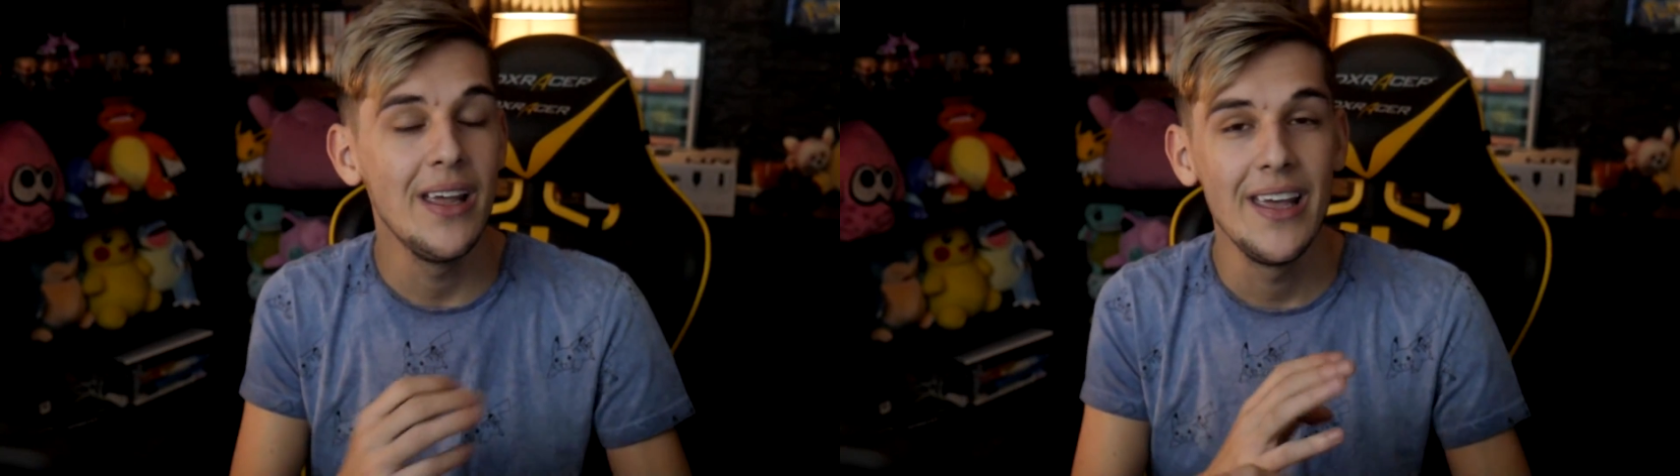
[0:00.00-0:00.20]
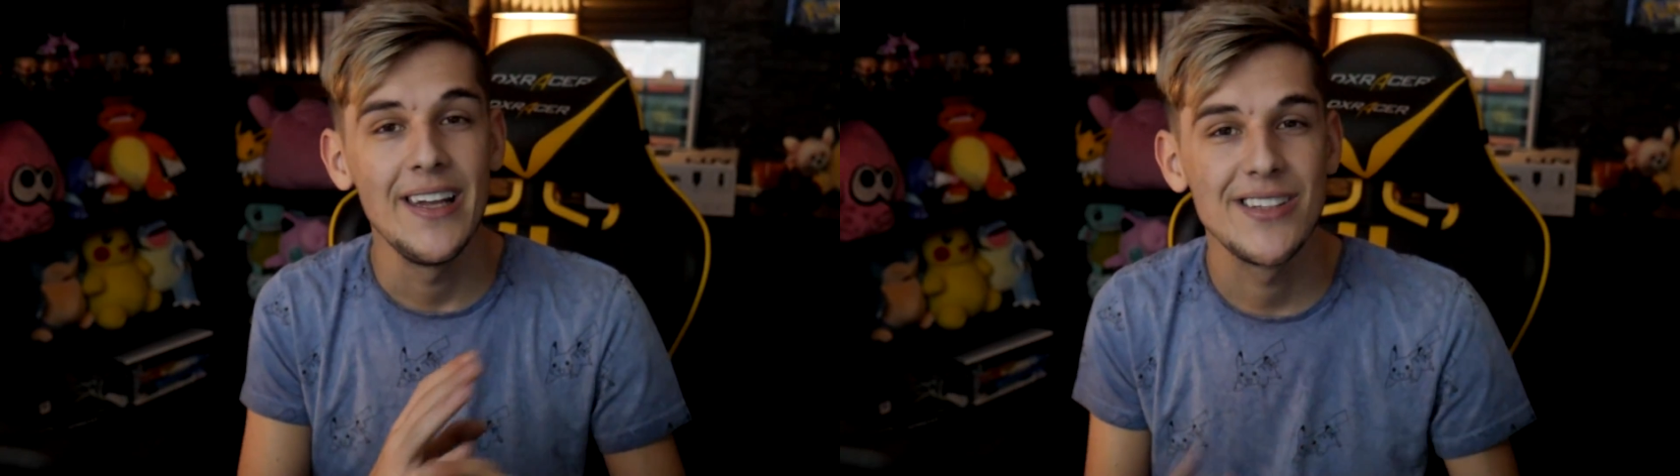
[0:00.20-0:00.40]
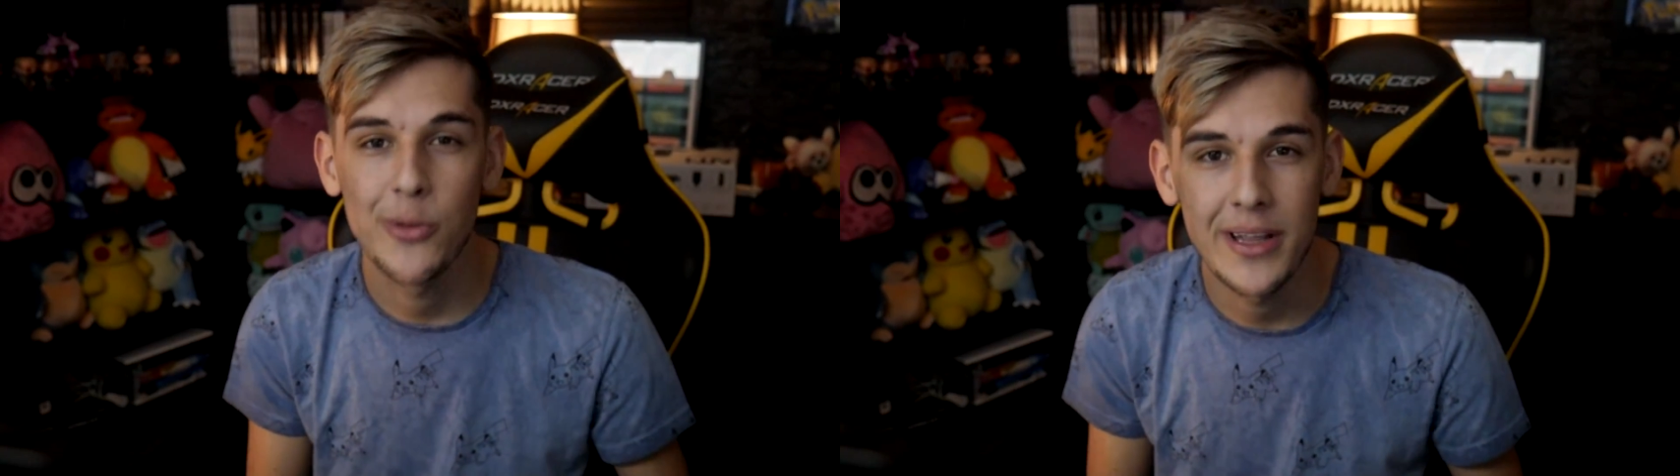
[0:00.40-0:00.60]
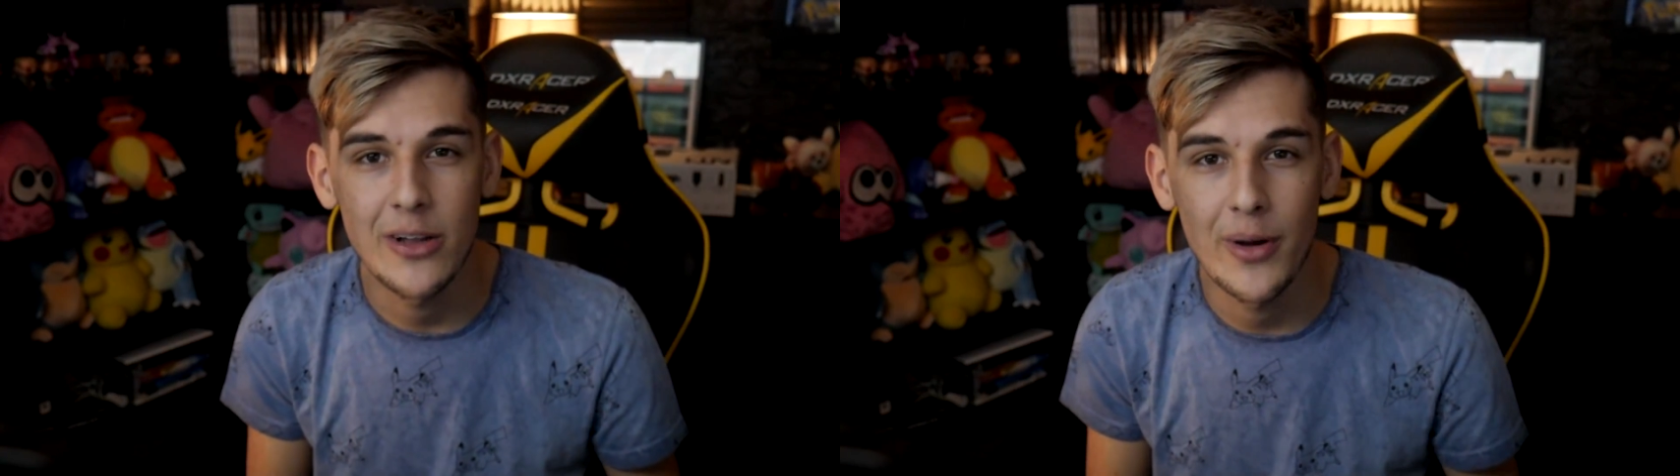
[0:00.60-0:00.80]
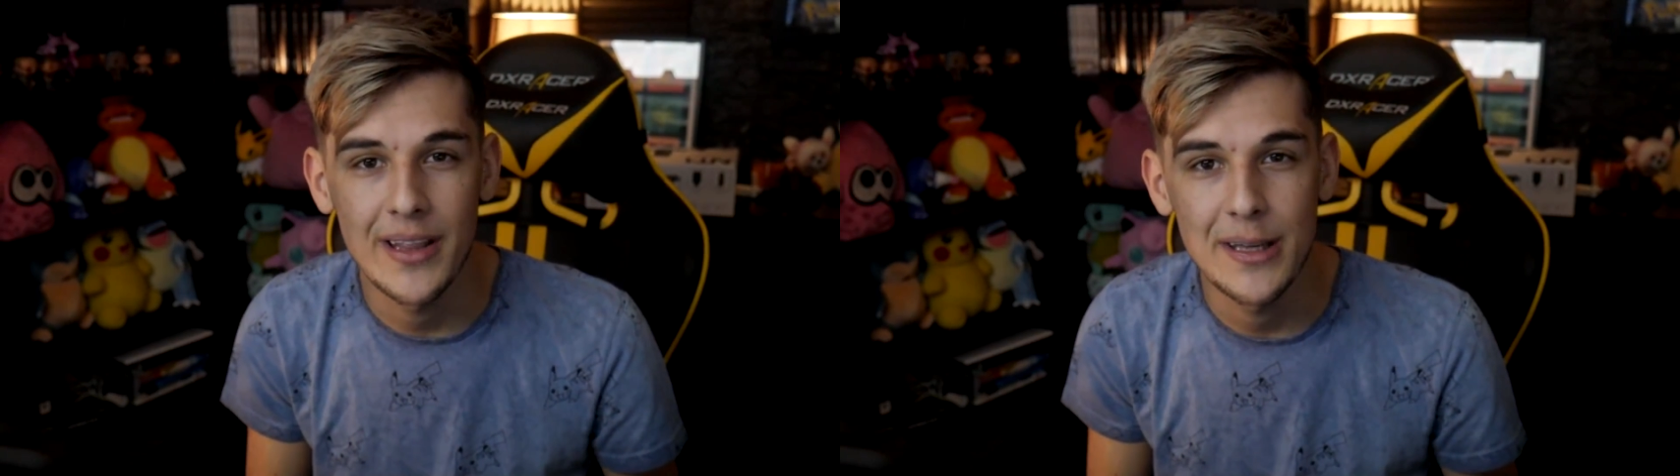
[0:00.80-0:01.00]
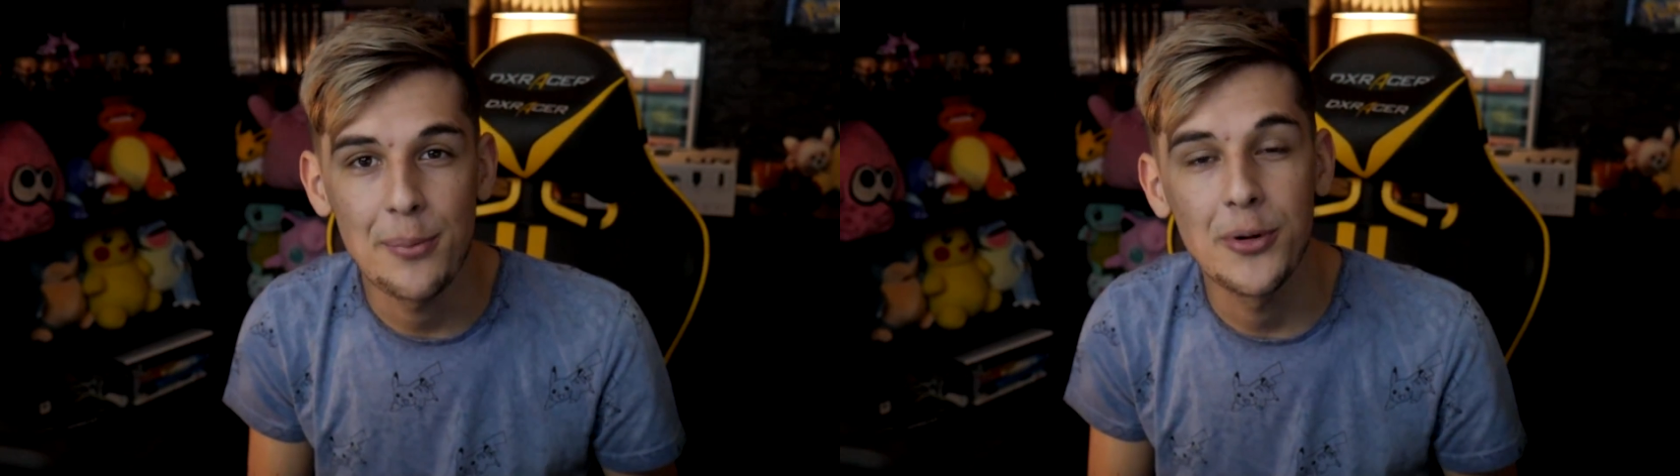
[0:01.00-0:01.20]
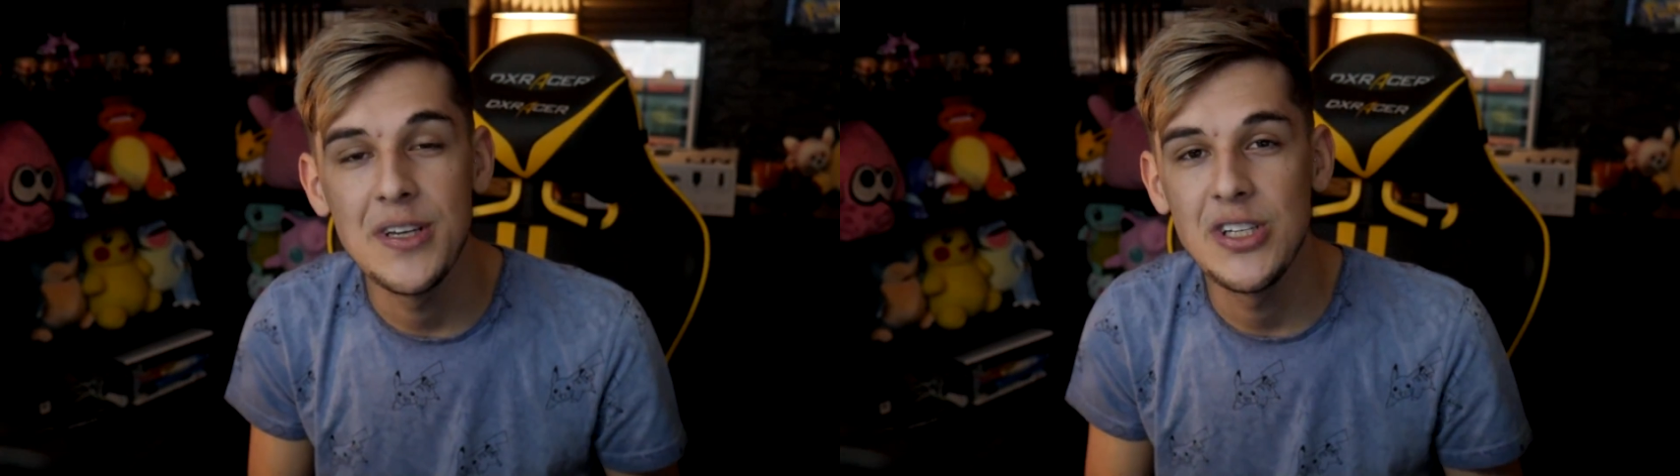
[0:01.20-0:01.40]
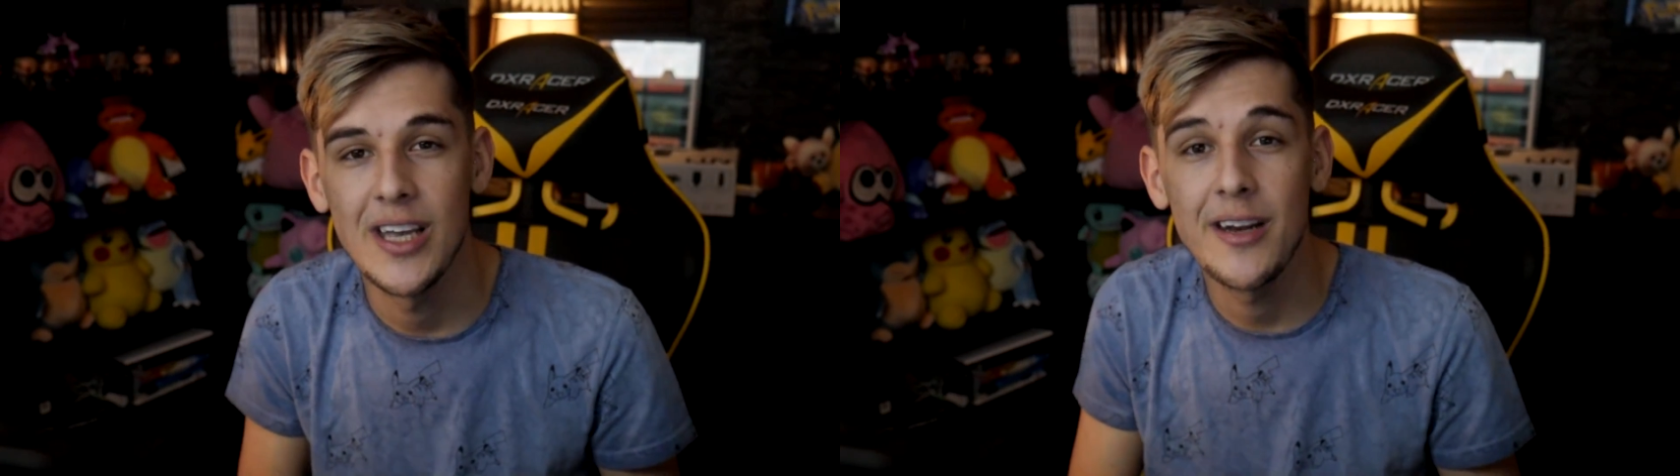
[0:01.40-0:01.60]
It is greatly, greatly appreciated.